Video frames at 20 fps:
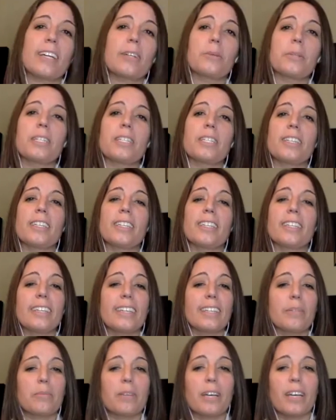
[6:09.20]
equity,
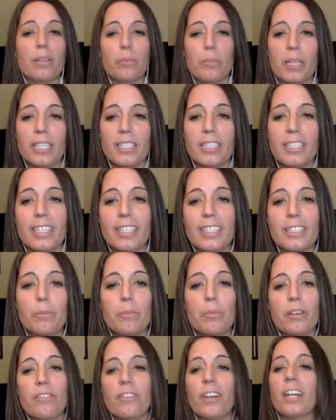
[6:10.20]
in my opinion,
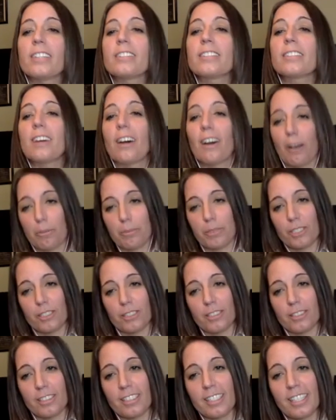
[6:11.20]
provides
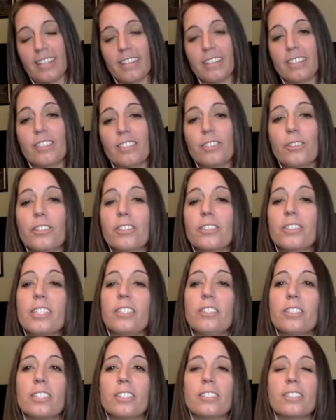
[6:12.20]
options. And the sooner
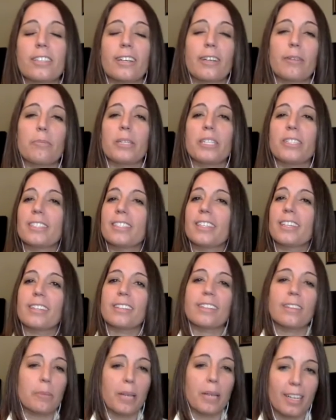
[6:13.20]
that you can start building
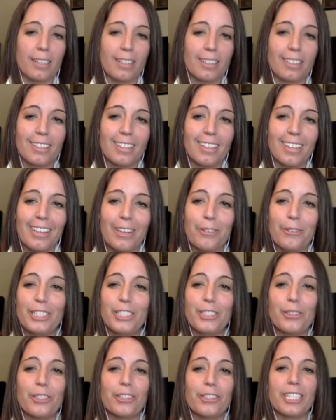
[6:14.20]
it, the better.
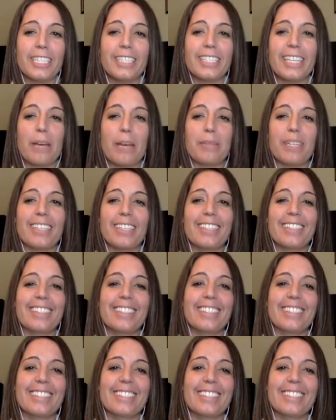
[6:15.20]
Would you agree, Tammy?